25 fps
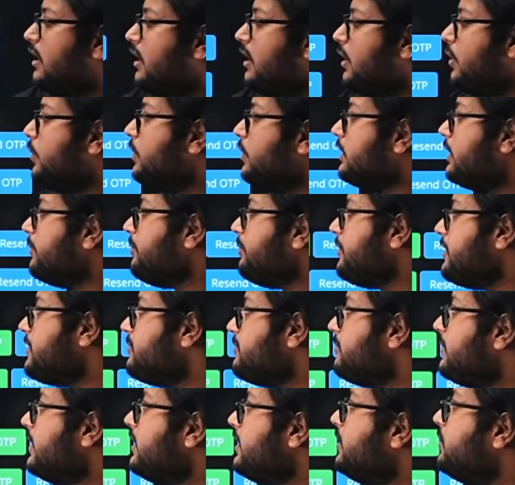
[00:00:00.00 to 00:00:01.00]
OTPs
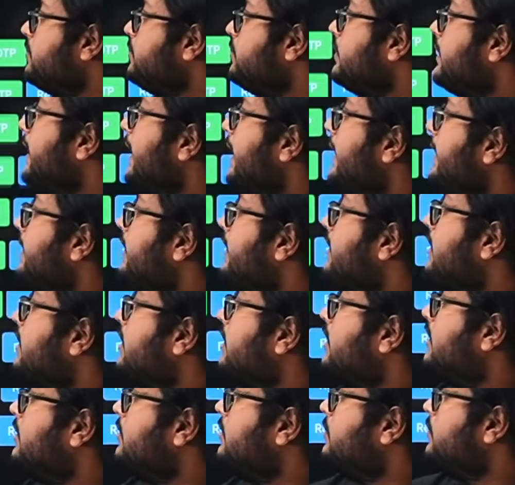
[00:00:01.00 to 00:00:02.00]
may you get
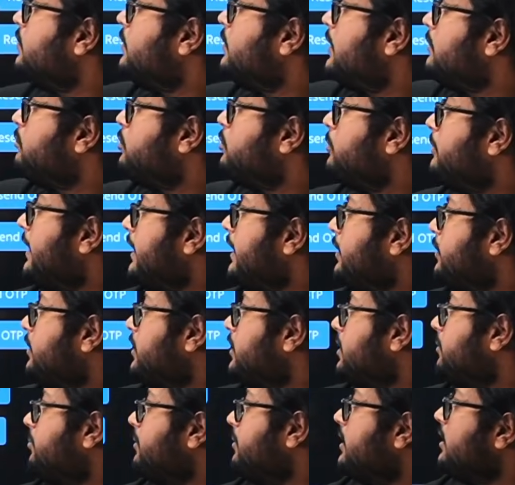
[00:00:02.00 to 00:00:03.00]
one mobile
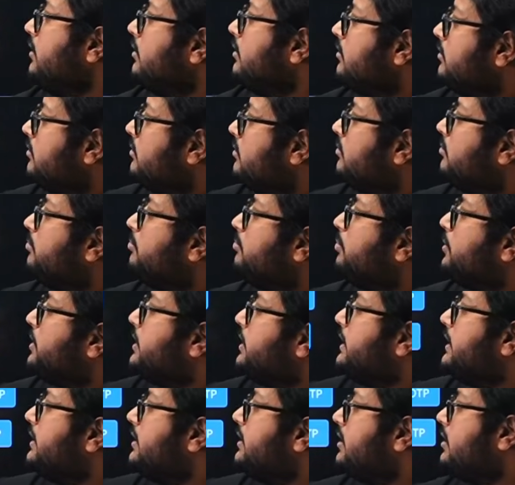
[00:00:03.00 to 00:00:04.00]
OTP, put it
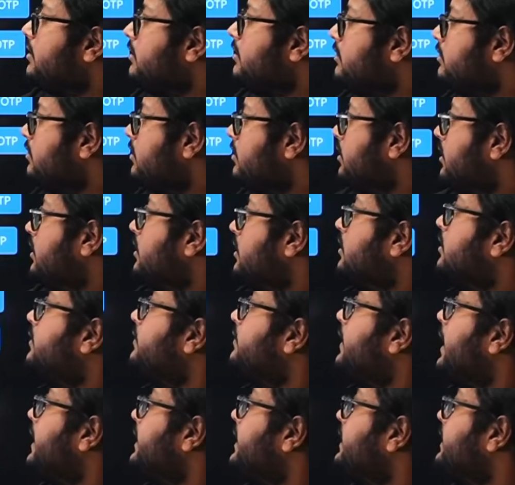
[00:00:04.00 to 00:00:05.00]
here,
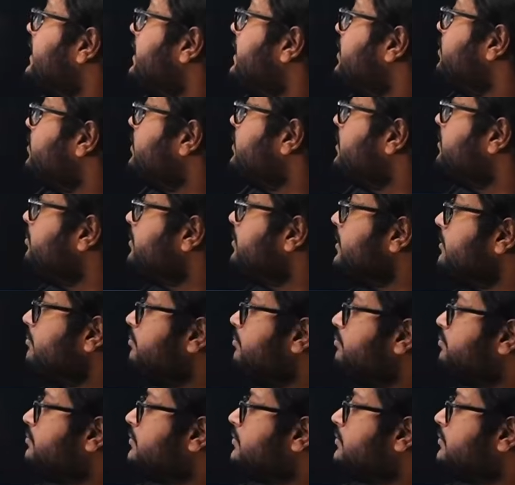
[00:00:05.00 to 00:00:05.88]
validate OTP,